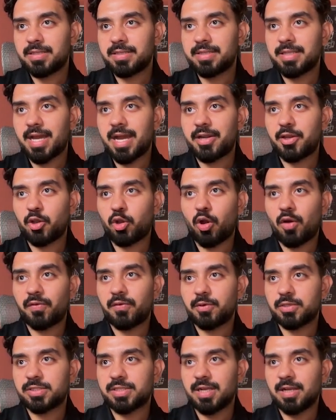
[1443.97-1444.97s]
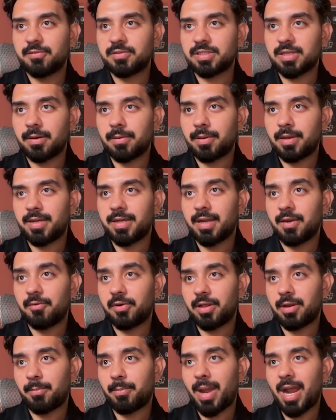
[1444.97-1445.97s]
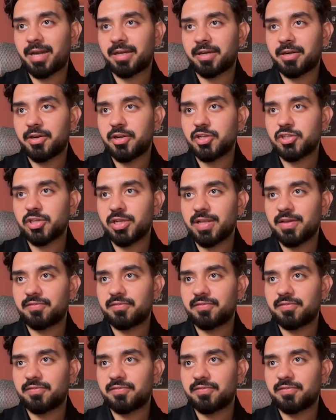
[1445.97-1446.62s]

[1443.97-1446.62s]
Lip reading: that your coffee was delivered in bad condition.